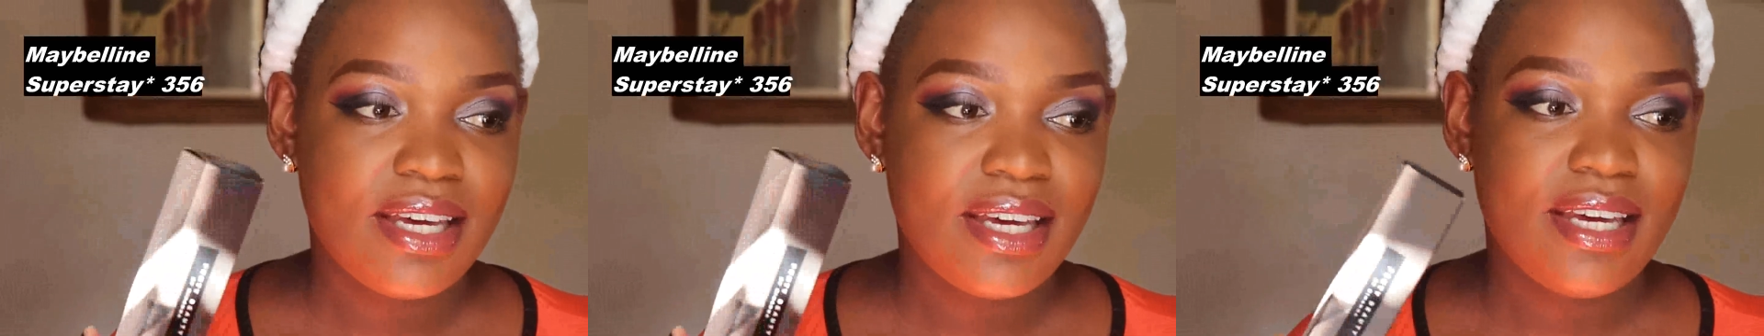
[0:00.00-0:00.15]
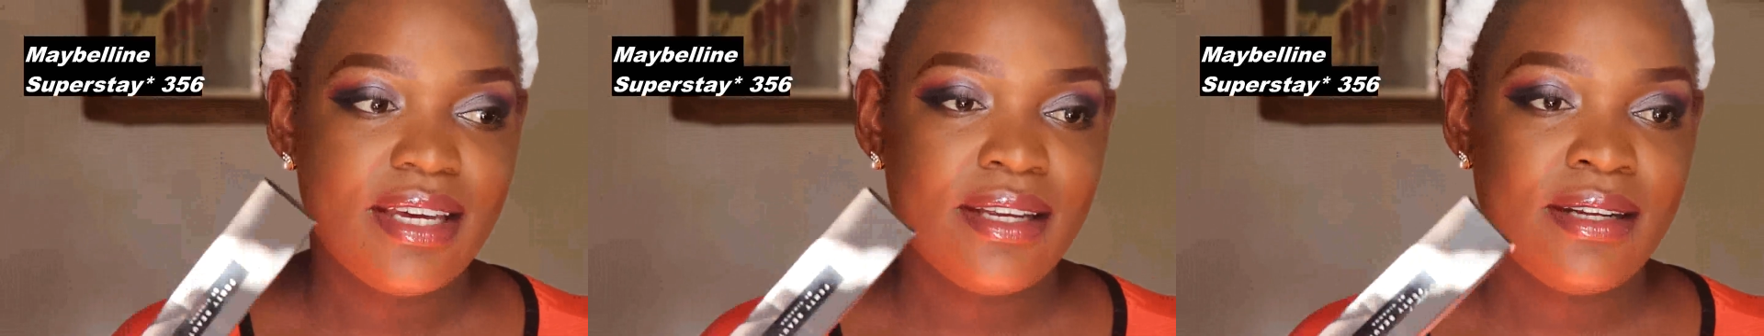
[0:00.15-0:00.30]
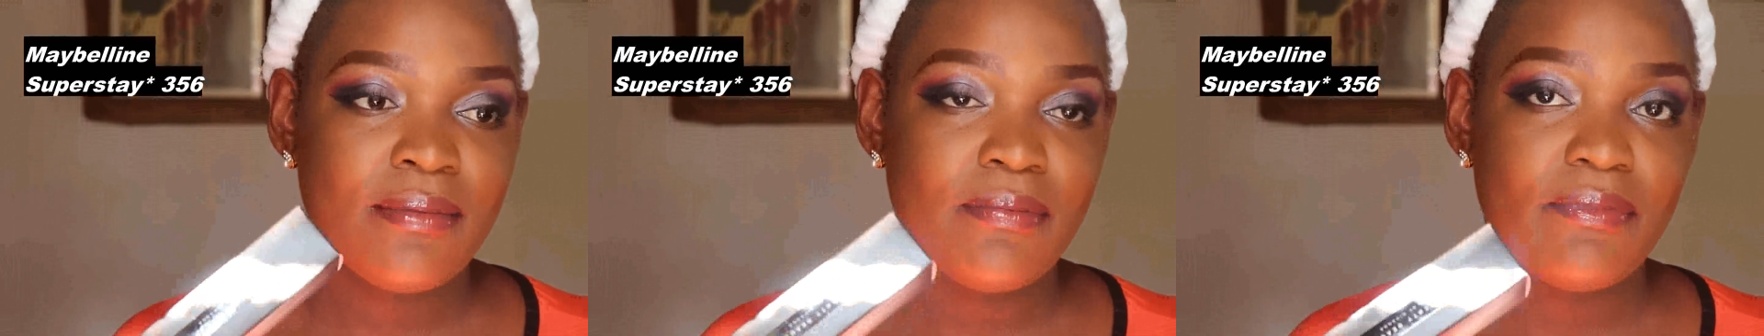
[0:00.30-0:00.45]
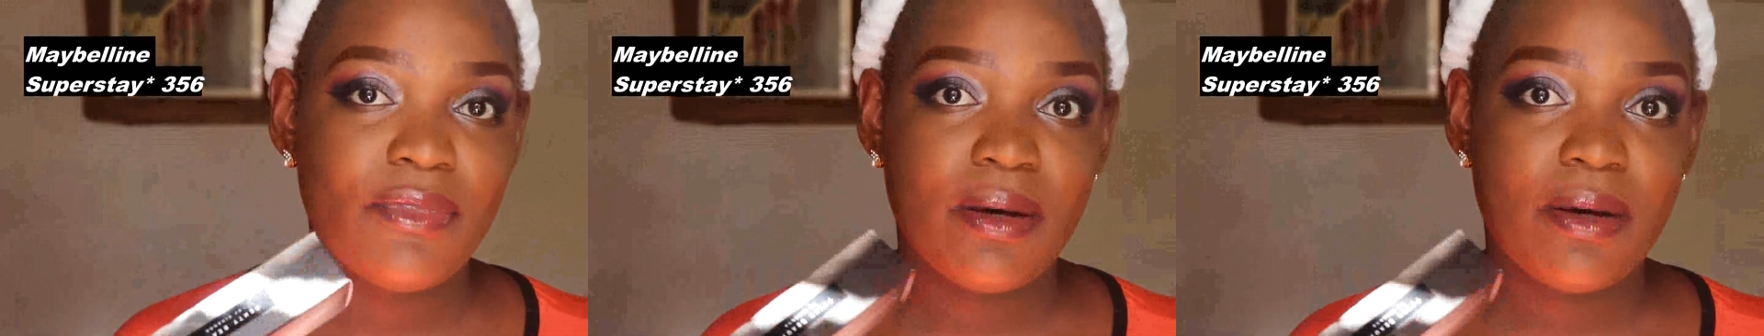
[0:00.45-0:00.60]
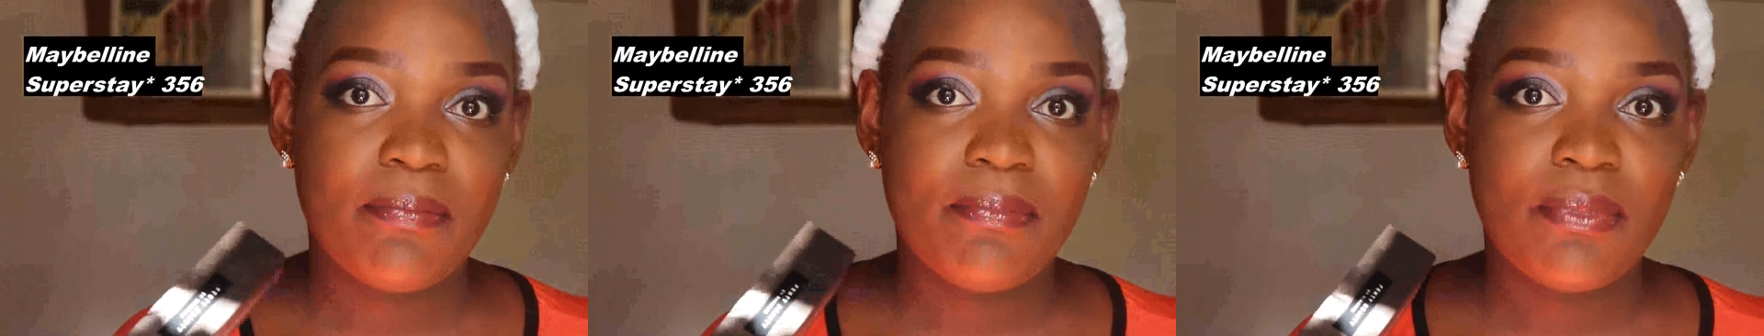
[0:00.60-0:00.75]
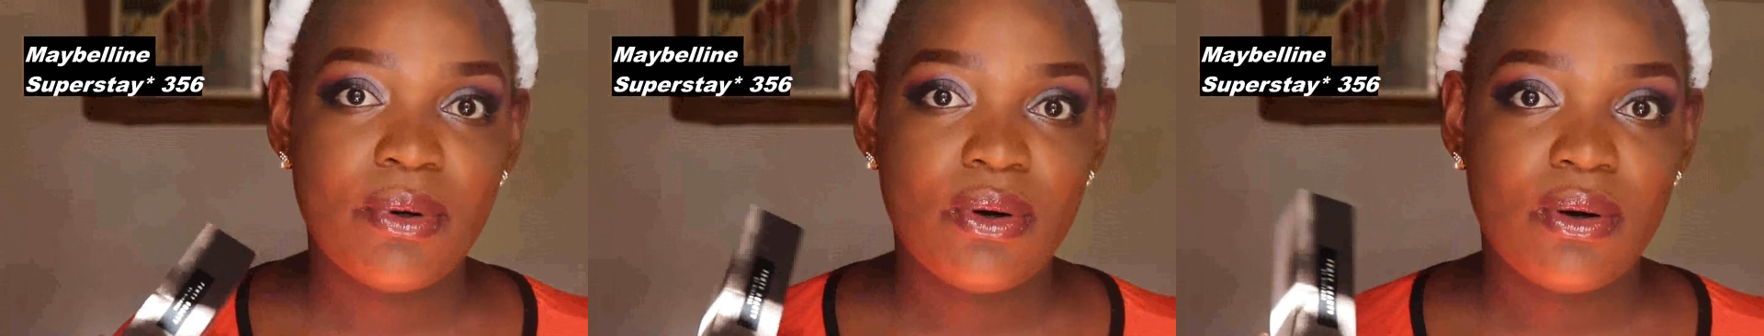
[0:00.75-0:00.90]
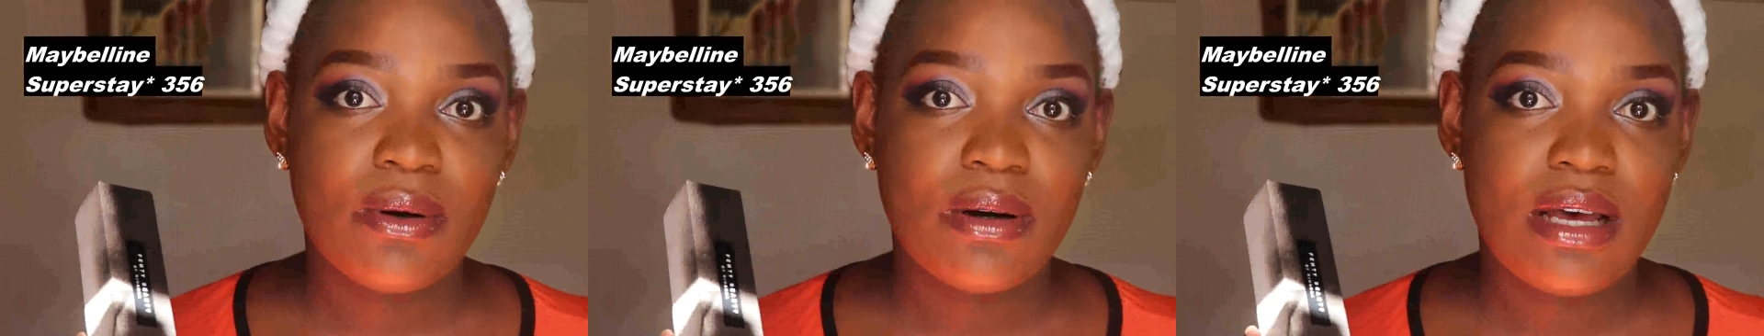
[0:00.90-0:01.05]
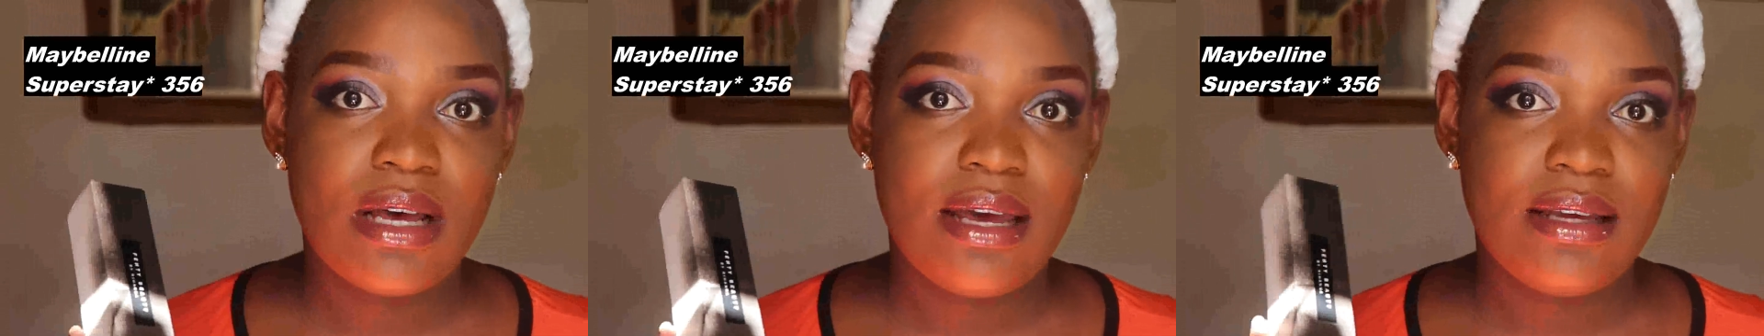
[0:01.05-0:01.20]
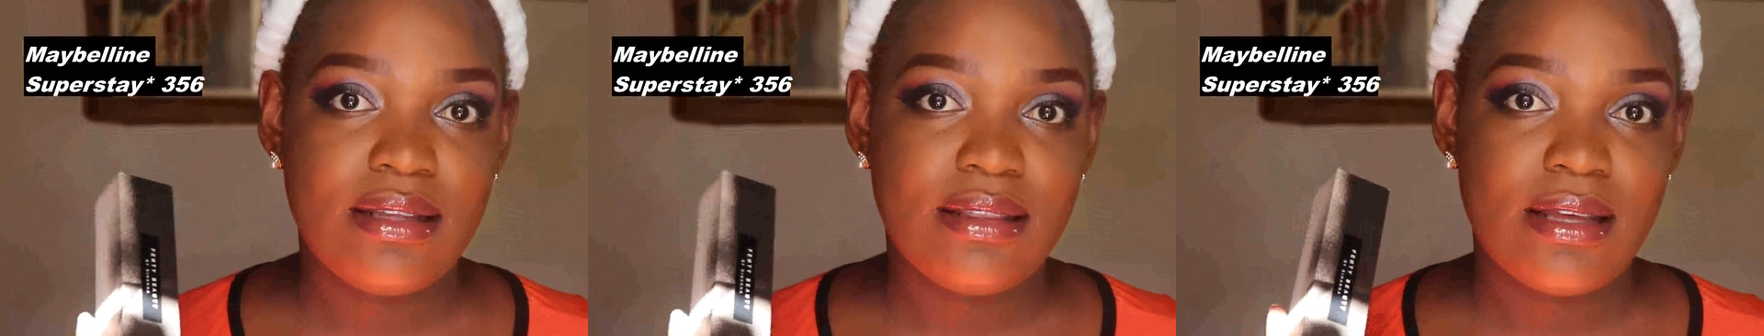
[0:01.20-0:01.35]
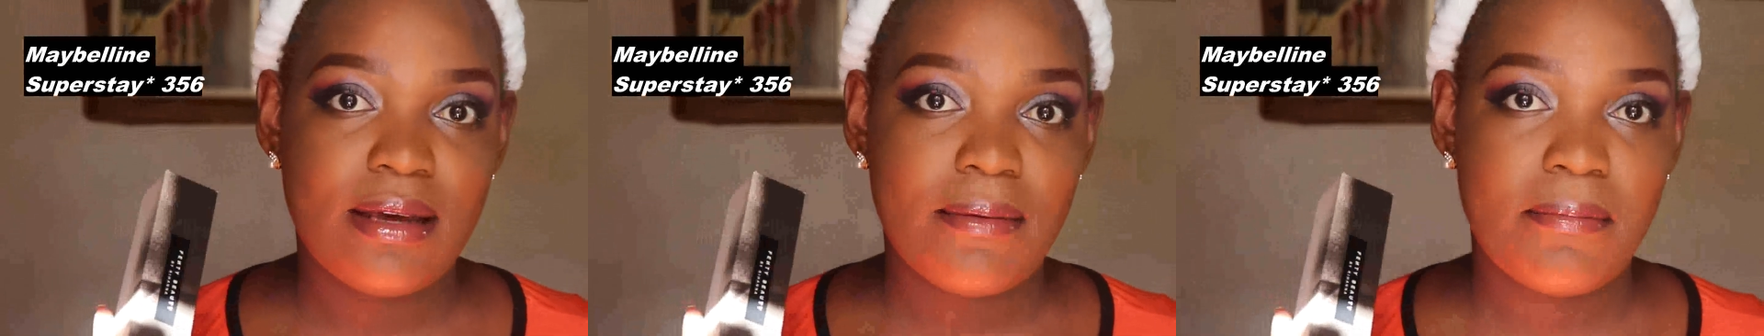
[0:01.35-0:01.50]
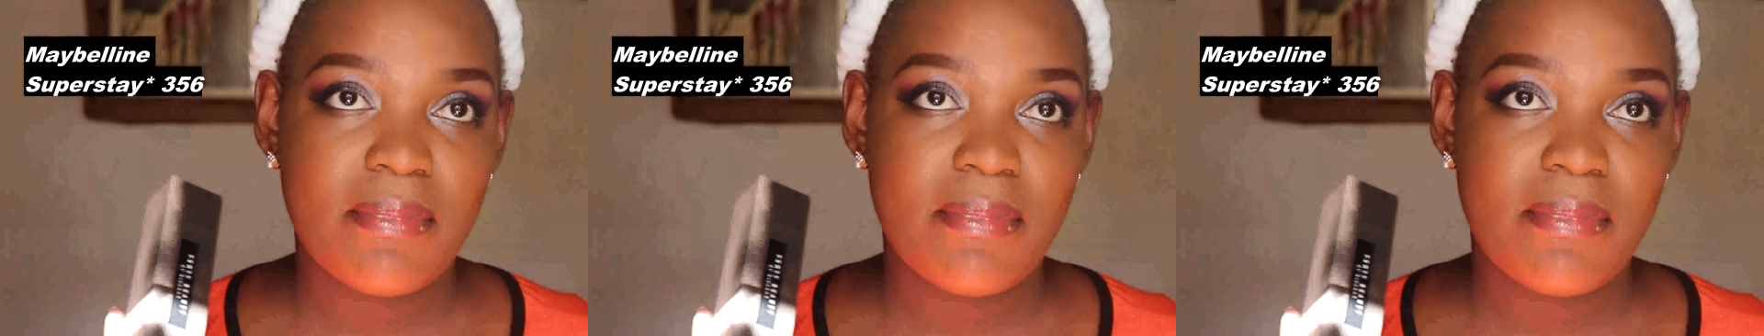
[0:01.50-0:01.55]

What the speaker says: in the